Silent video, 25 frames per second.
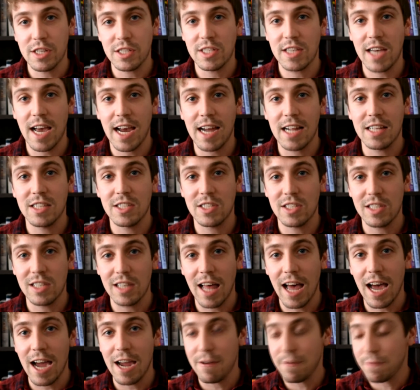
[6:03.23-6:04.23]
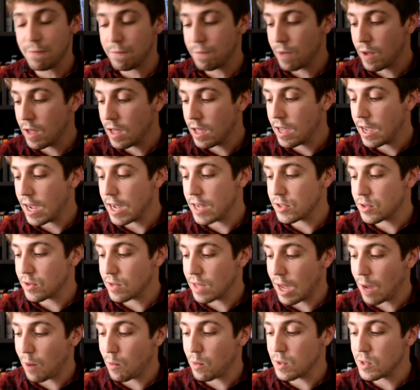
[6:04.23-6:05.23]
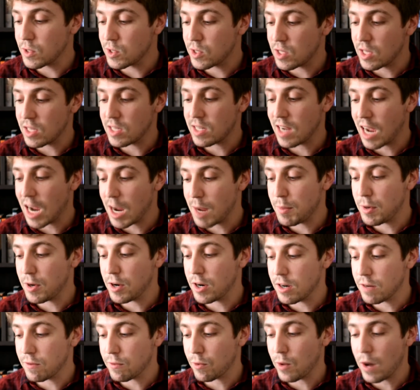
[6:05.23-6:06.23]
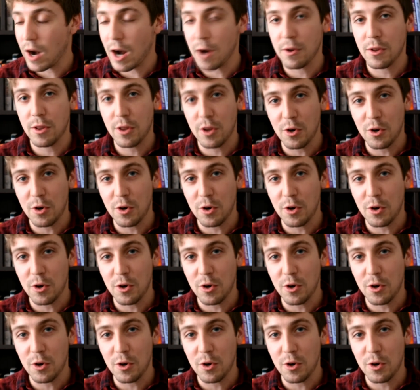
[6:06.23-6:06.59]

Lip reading: II's life. And so that was the time period of around